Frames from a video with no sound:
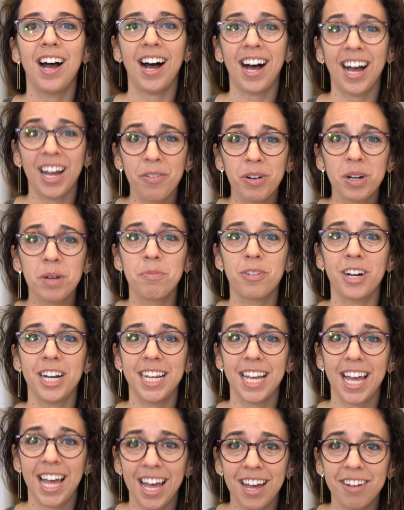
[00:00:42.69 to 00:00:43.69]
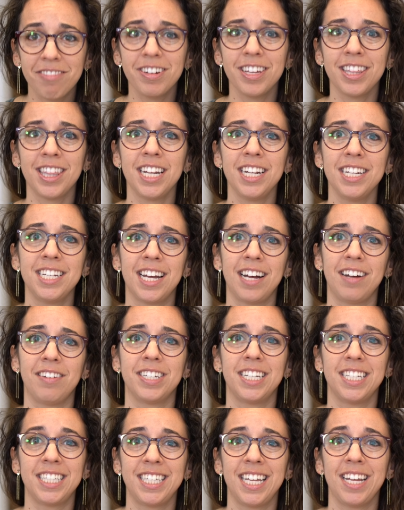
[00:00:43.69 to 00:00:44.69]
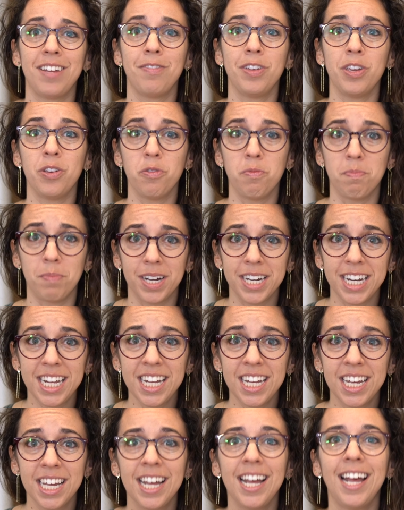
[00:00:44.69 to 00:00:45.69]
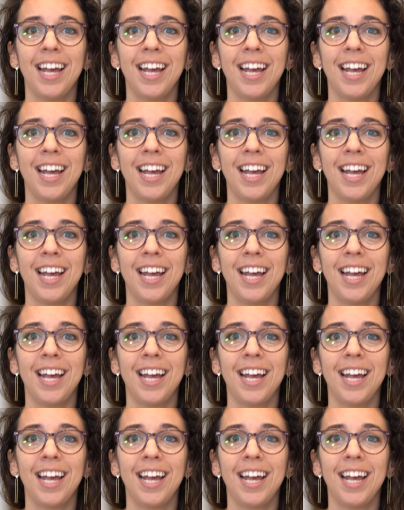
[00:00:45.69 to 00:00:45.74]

I want to break everything down to save you money